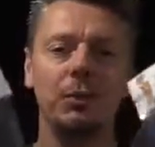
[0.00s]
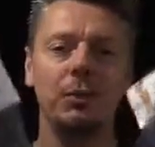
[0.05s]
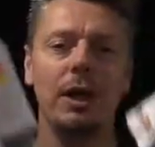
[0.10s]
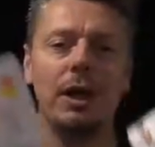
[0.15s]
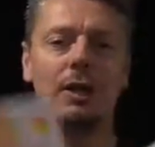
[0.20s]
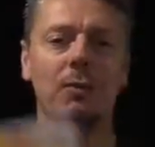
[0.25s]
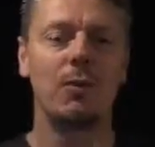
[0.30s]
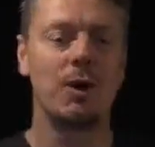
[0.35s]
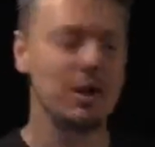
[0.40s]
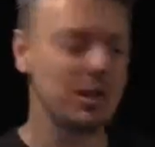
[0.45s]

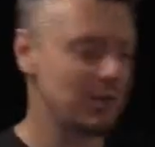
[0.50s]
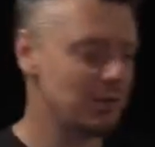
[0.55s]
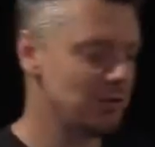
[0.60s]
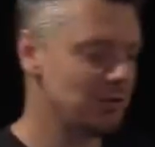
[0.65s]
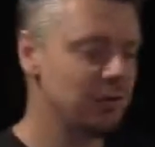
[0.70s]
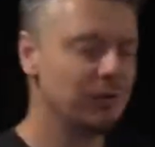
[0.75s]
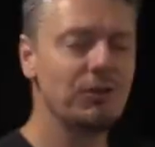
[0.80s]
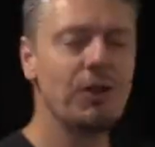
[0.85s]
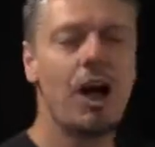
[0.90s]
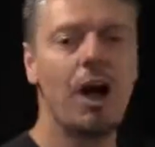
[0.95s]
away to one of you.
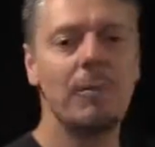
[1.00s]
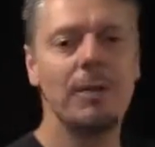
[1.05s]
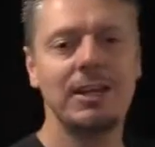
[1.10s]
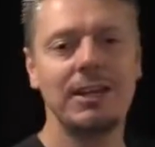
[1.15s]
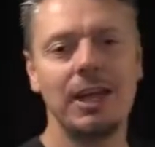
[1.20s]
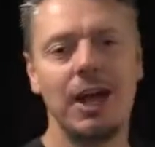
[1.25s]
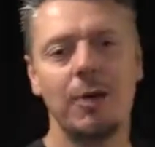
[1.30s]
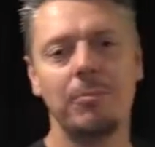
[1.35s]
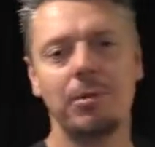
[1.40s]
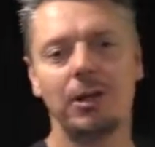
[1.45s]
Just comment
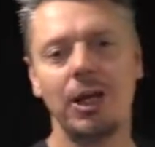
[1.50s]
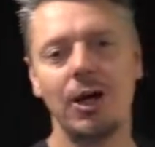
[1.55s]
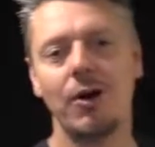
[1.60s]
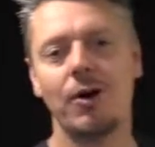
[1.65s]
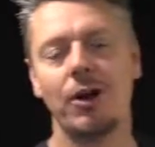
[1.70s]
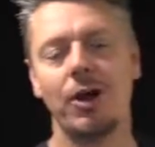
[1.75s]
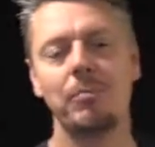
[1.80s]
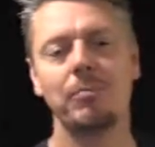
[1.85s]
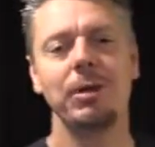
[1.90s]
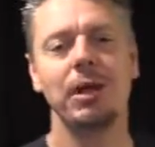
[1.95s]
down below
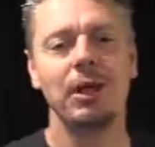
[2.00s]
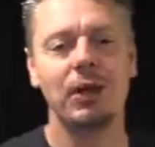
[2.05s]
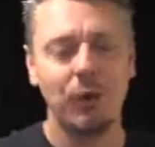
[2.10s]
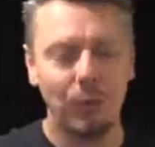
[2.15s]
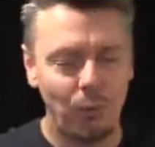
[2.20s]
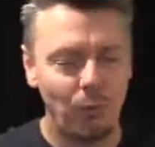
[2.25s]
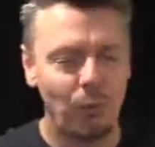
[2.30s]
and I'll pick